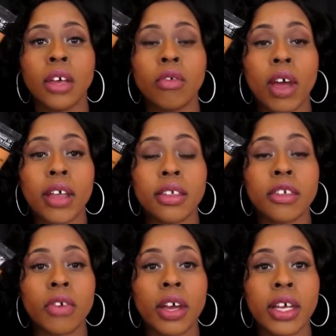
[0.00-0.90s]
Right,
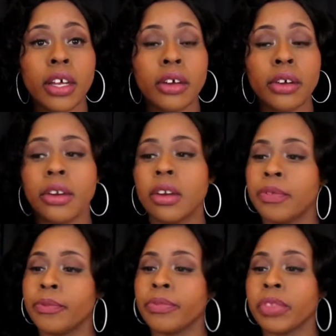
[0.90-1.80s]
this right here
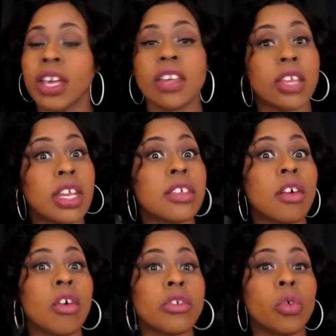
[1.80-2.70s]
it is
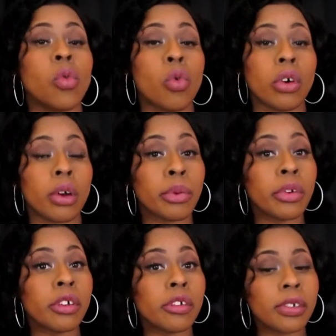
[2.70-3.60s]
also
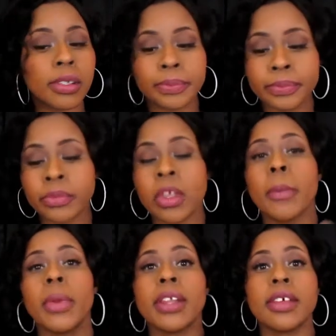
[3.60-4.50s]
waterproof,
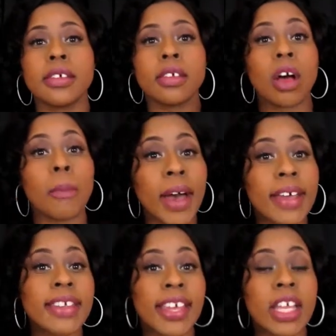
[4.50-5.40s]
but this is my
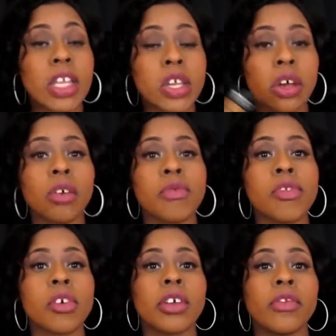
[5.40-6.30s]
skin tone,
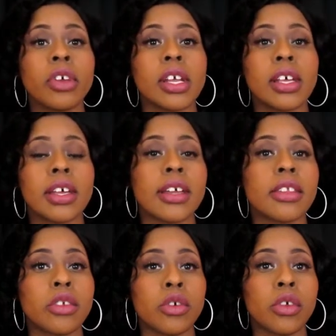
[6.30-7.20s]
so it's really good
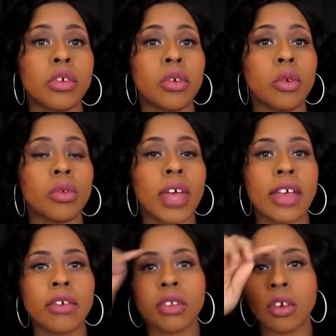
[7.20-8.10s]
to use. I
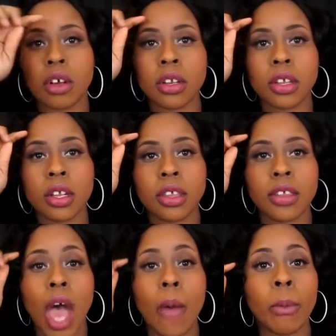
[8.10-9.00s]
use it on the
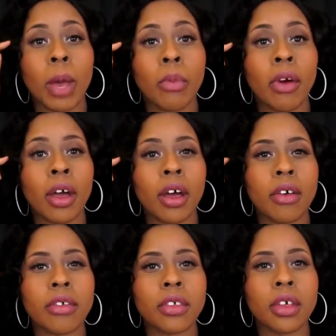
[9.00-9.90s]
top of my
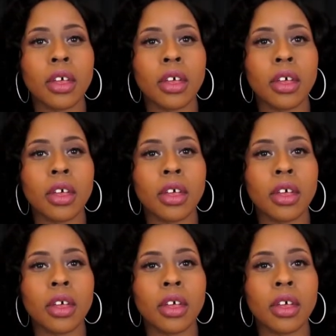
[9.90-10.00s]
brows,